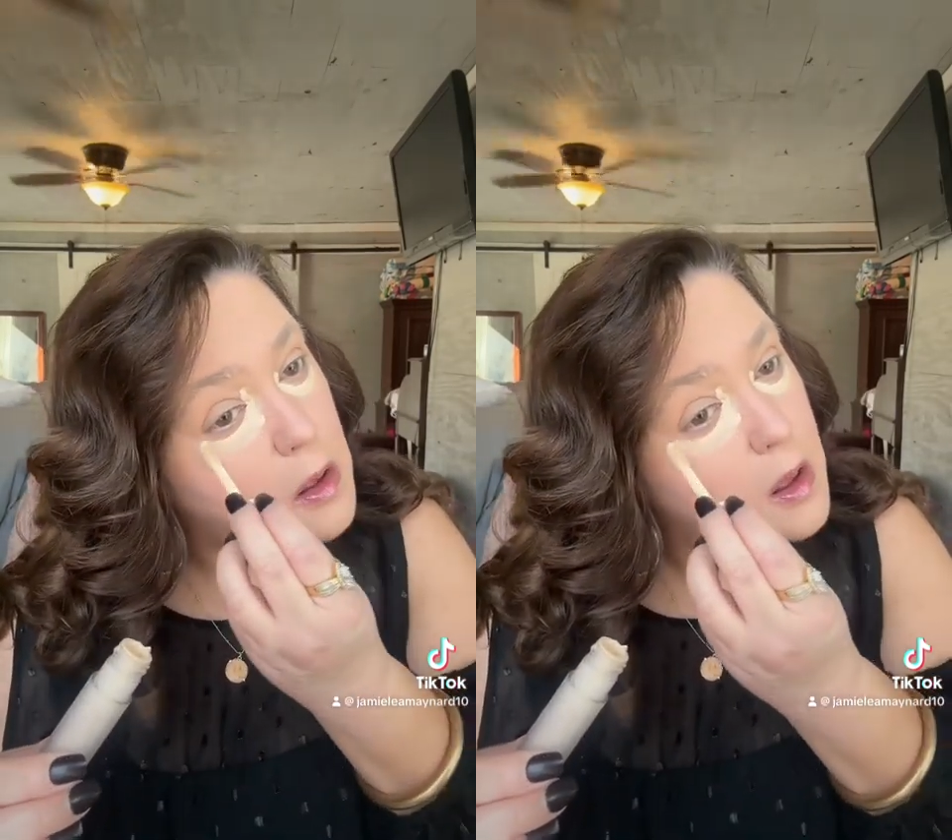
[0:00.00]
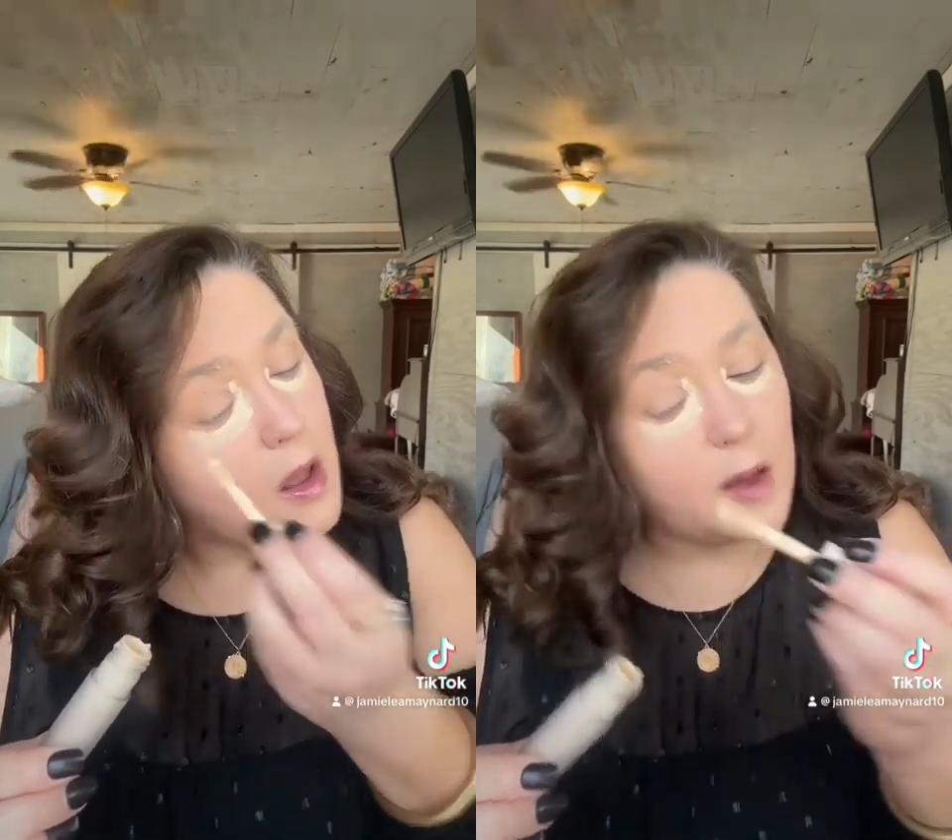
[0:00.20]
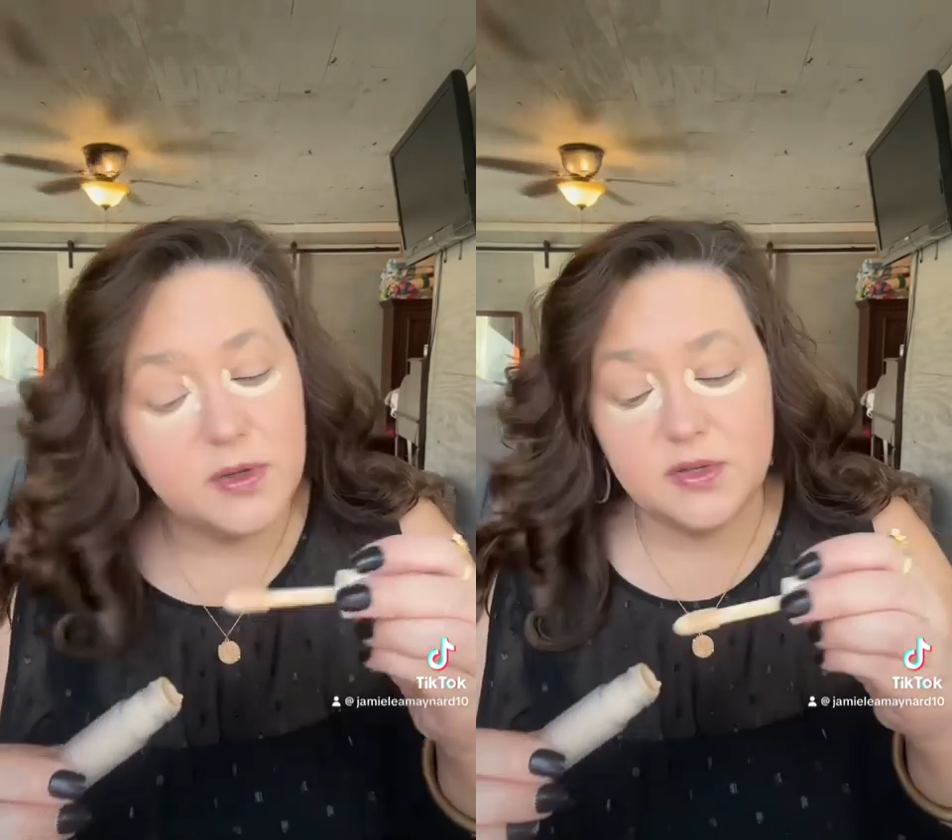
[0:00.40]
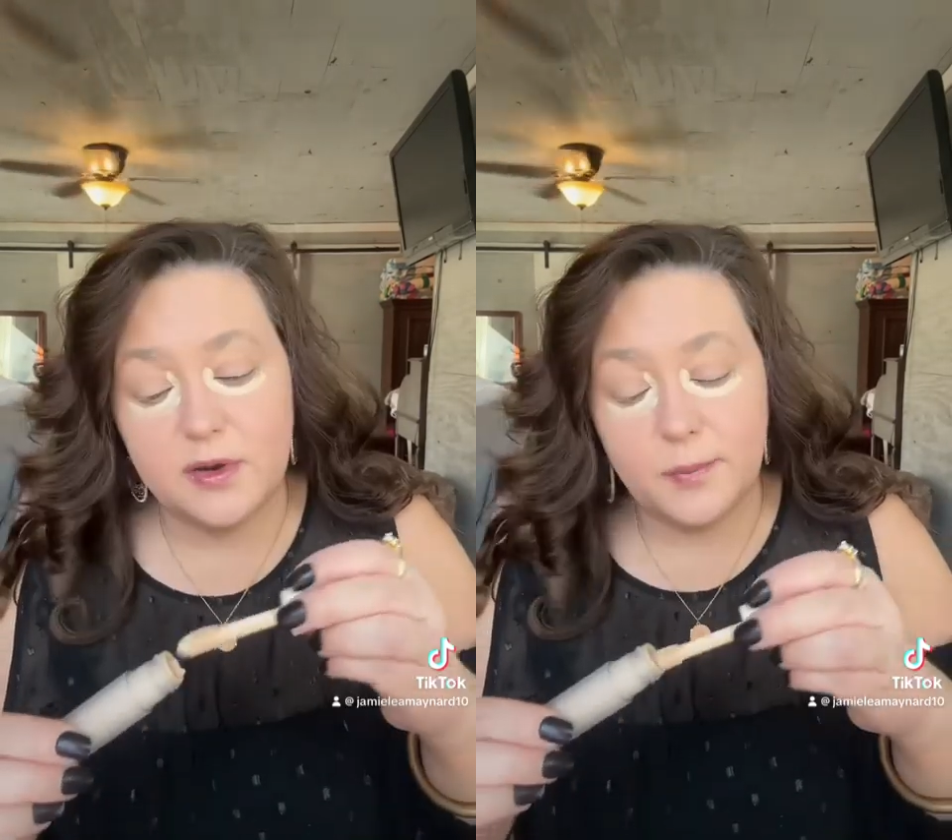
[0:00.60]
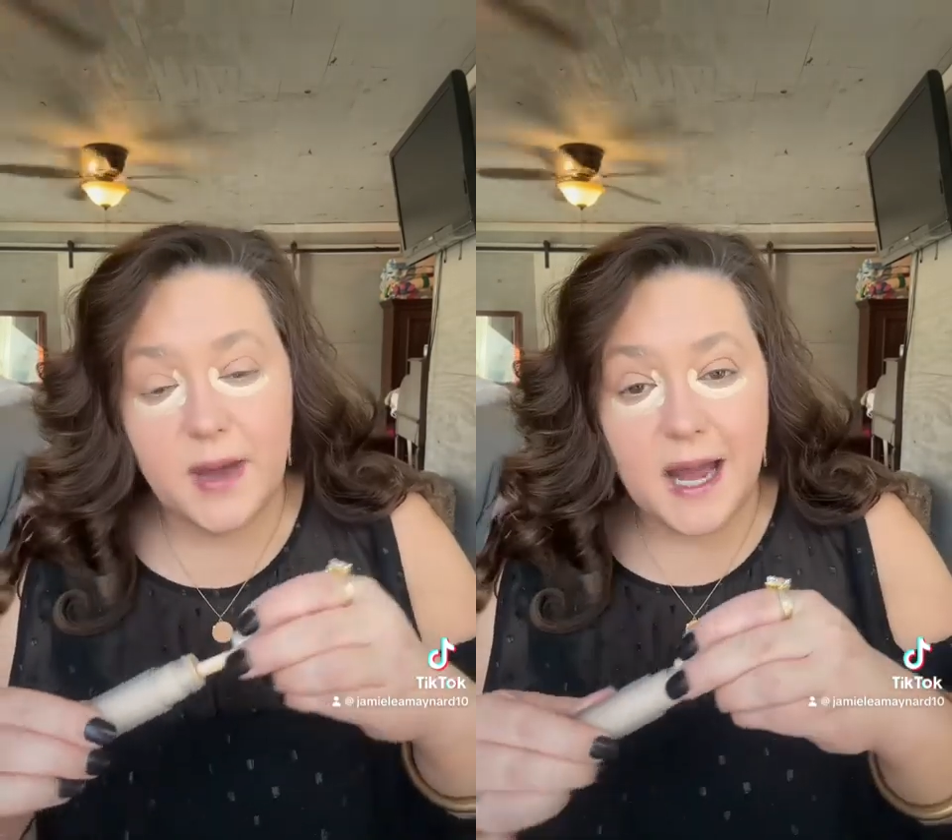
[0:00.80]
I'm just going to
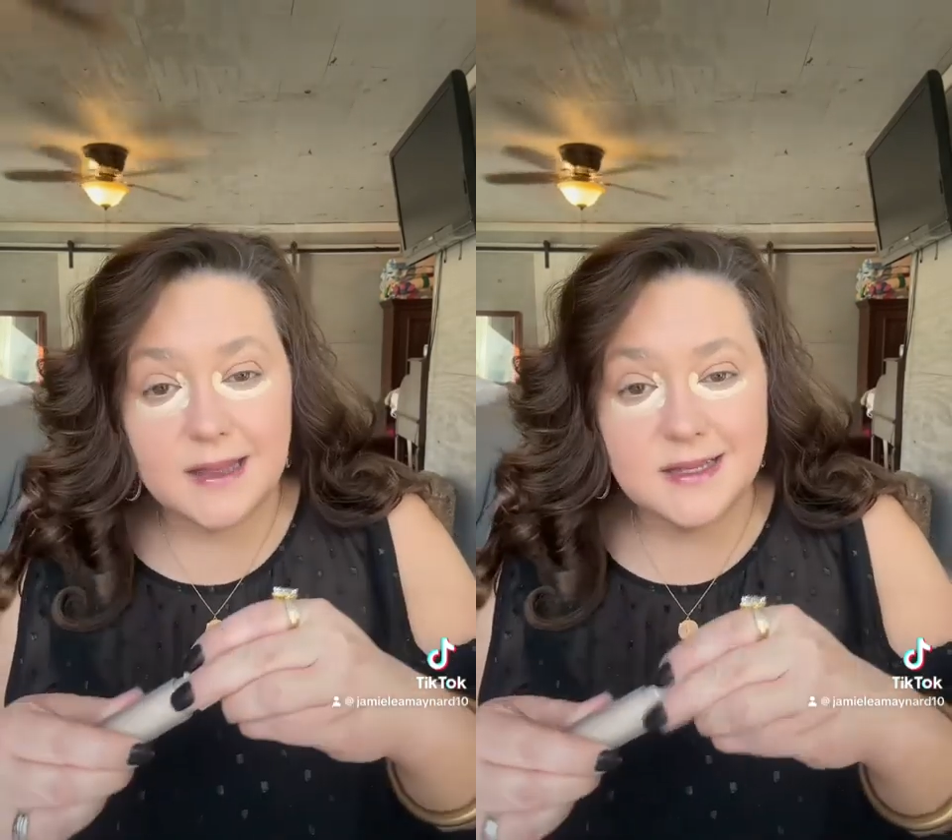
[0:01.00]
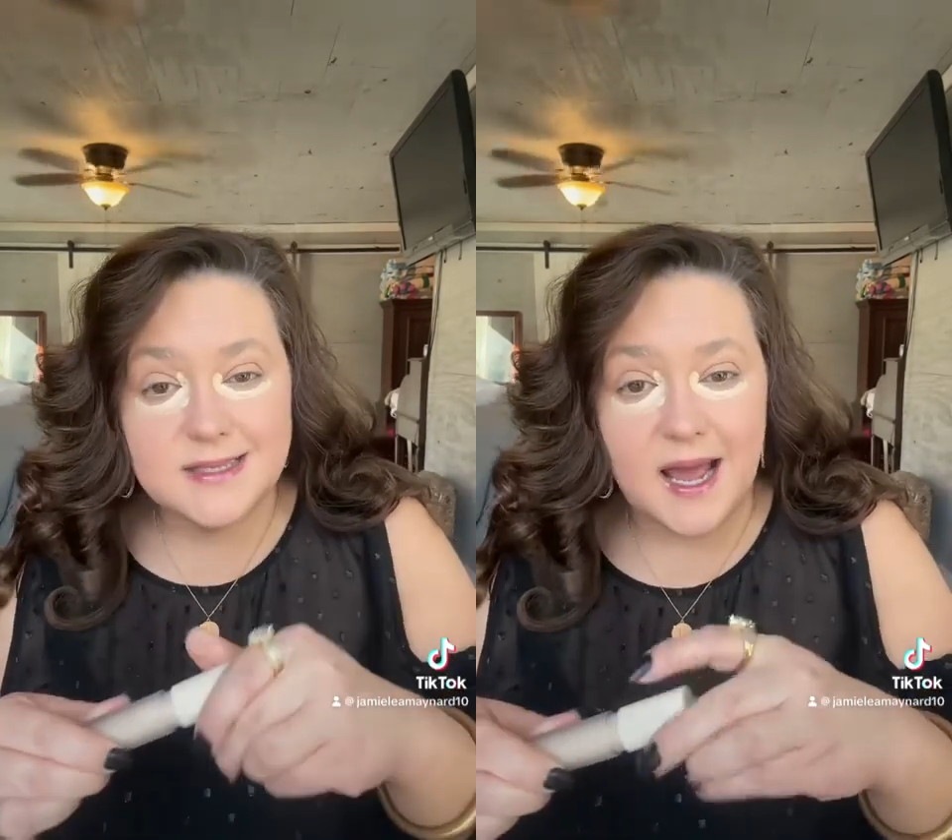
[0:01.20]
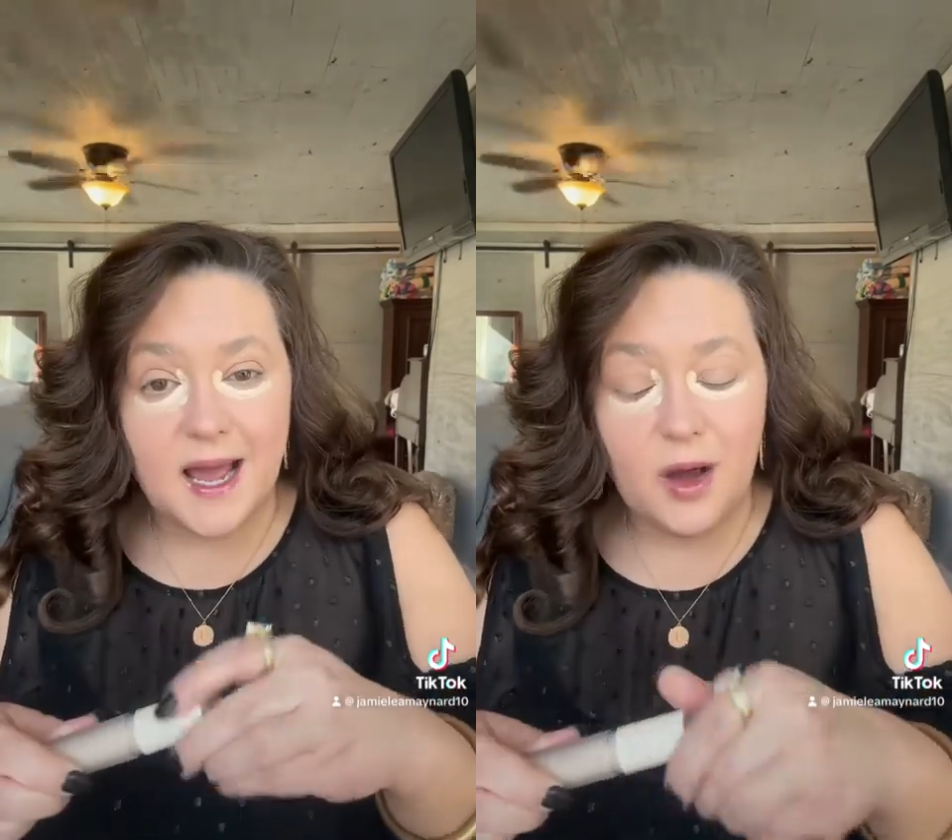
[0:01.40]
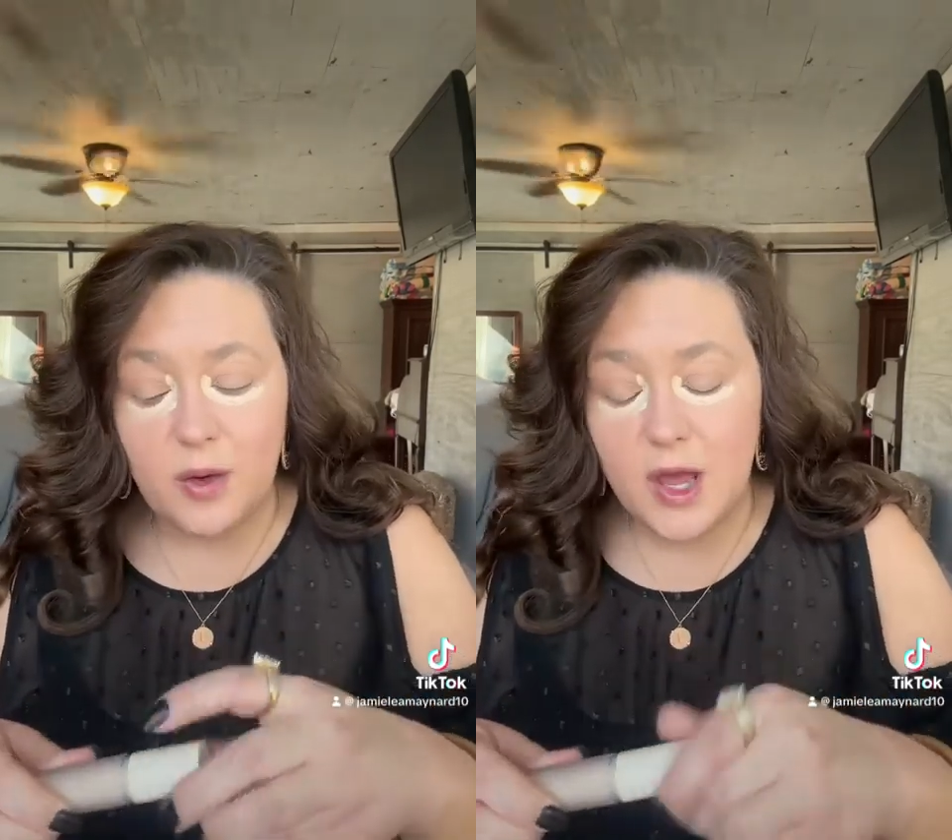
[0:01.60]
pat this out